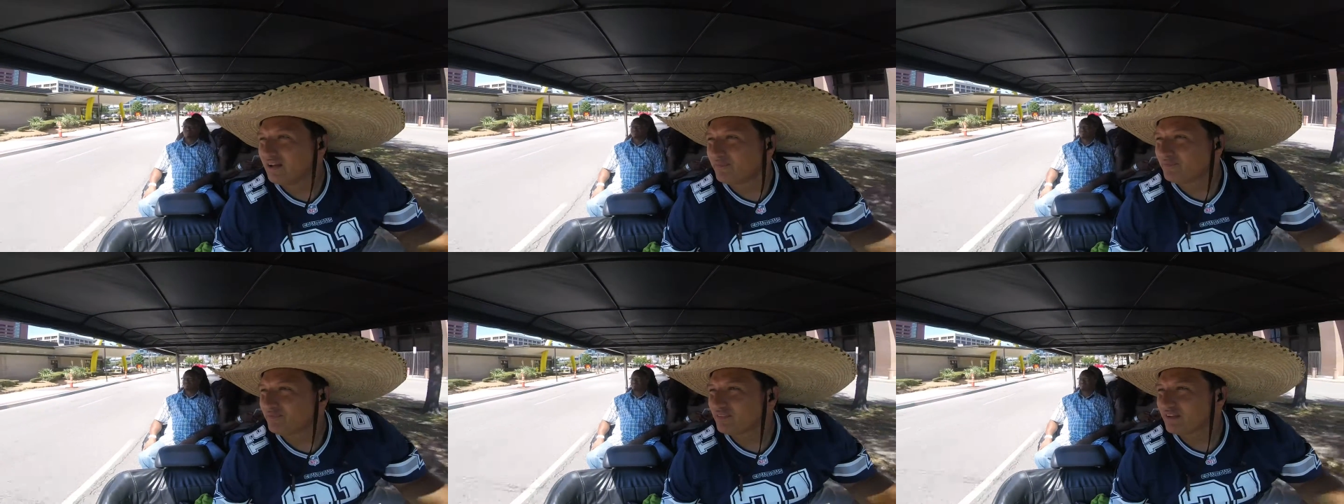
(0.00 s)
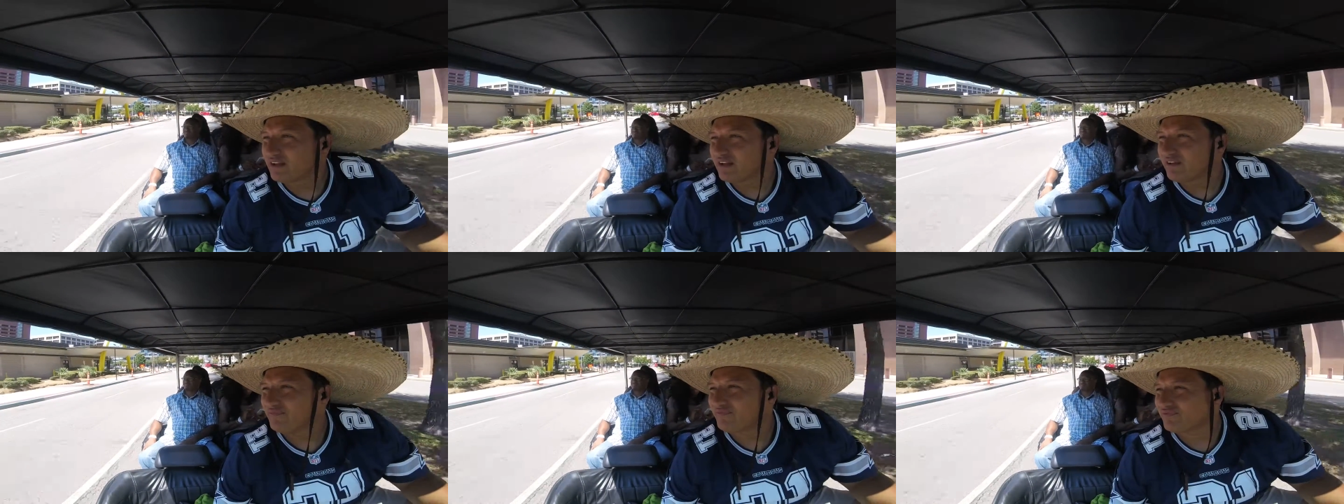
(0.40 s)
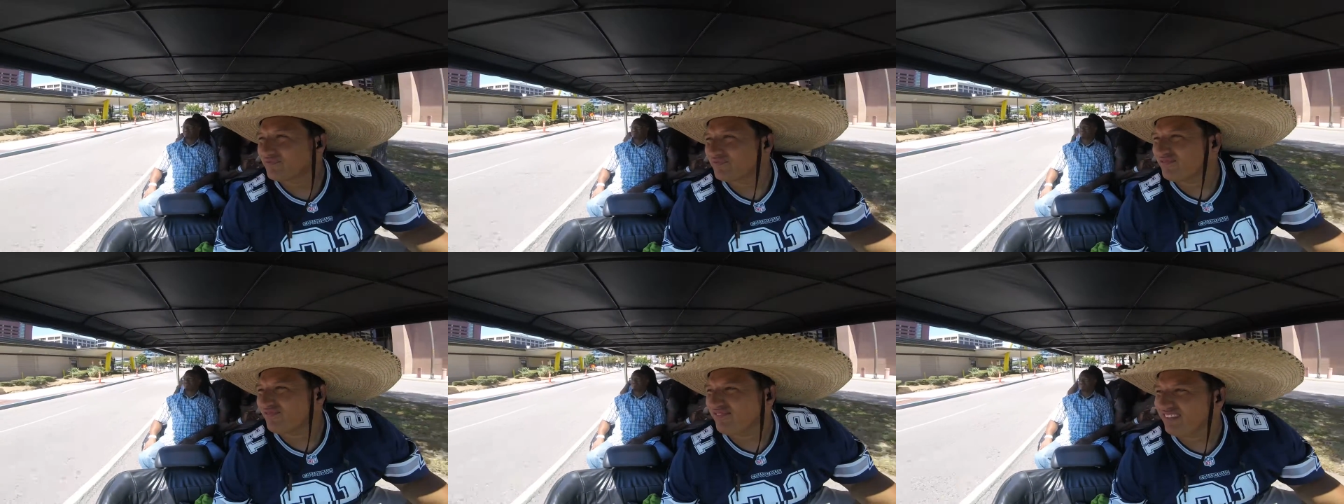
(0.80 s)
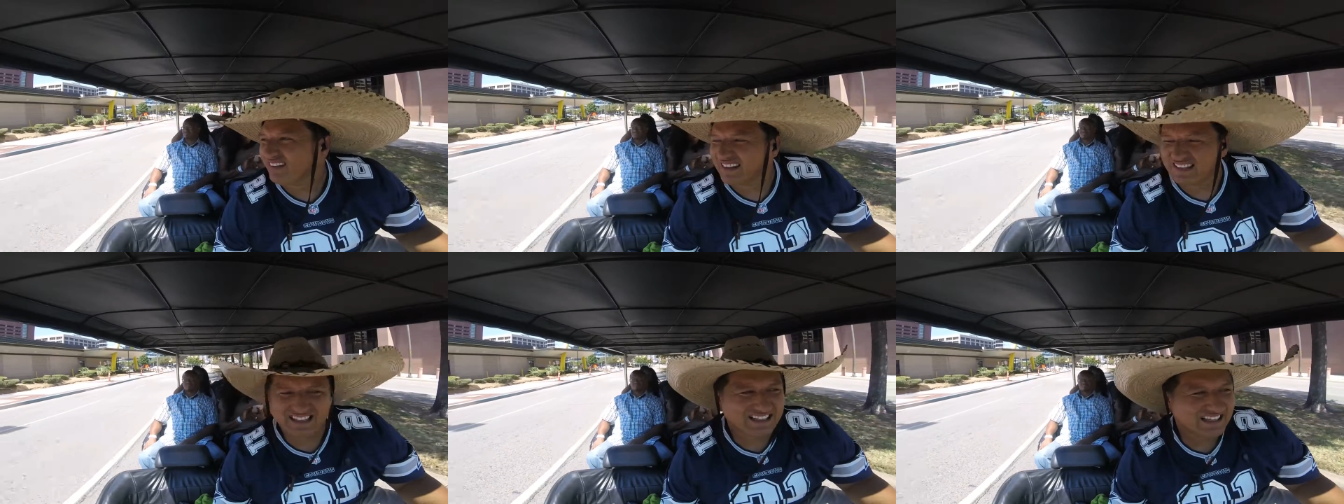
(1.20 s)
Tell a funny joke just to get
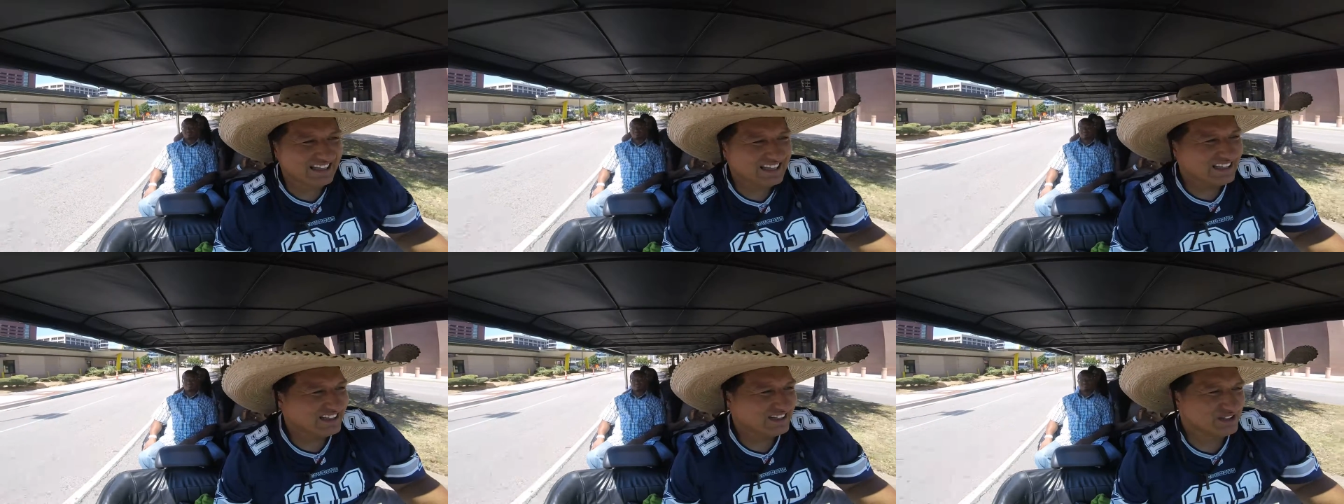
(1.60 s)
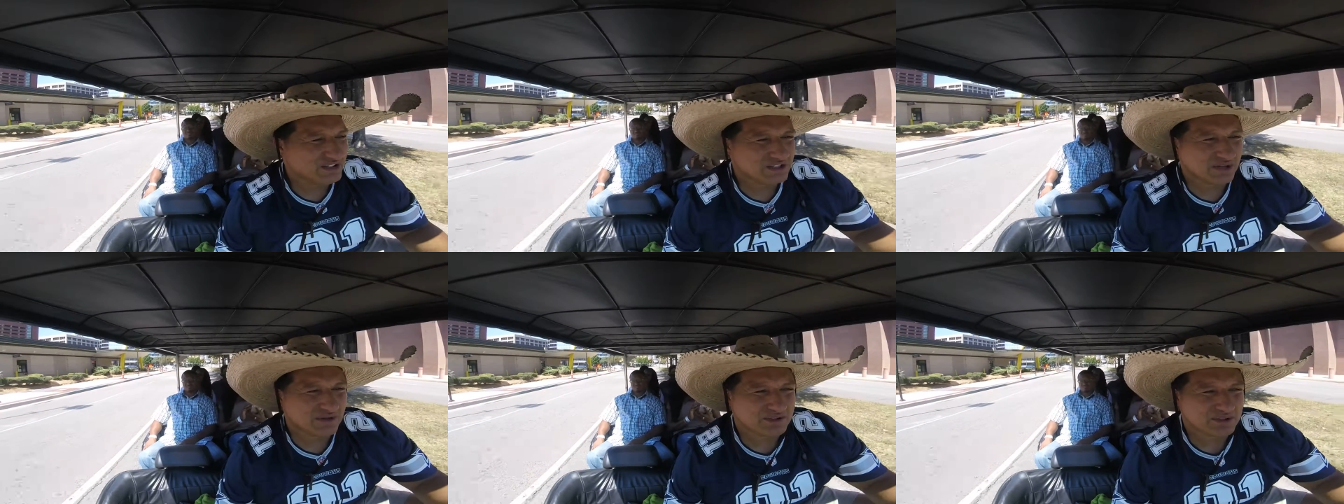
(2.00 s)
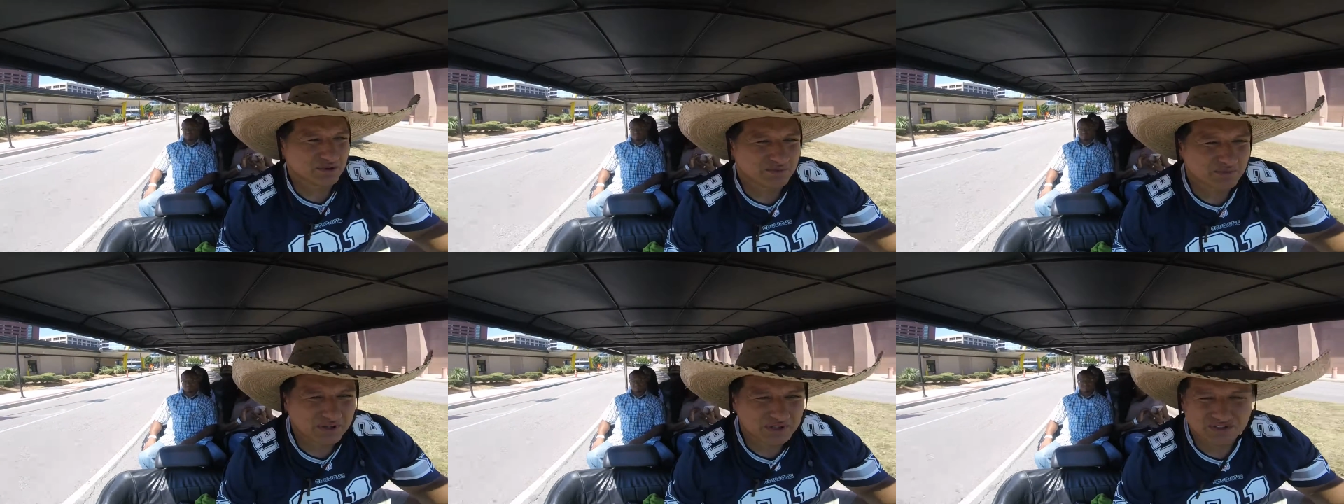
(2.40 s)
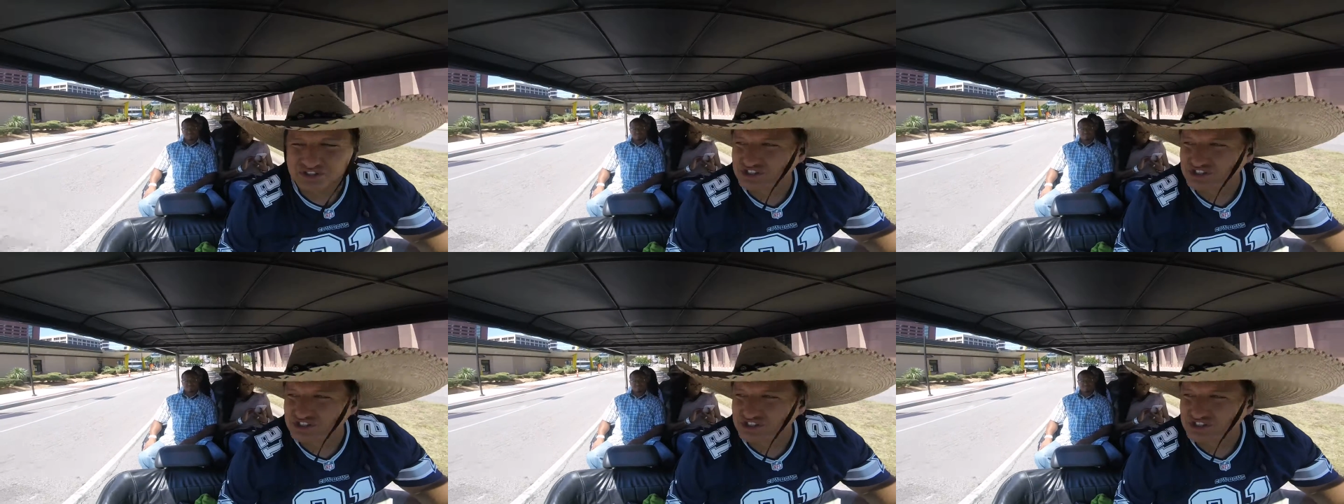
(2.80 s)
some play. Then they try to make them invent